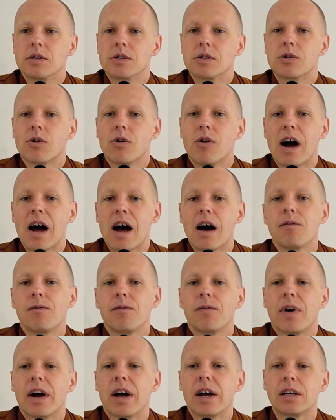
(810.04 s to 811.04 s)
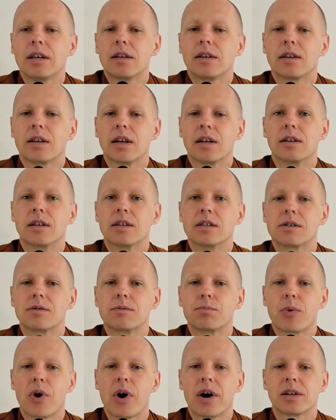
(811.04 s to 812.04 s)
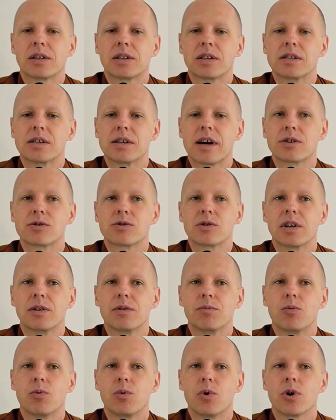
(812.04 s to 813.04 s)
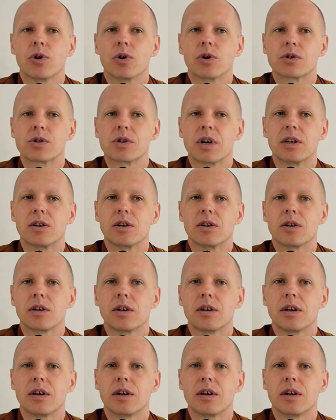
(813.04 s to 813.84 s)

So have faith that this practice actually works, and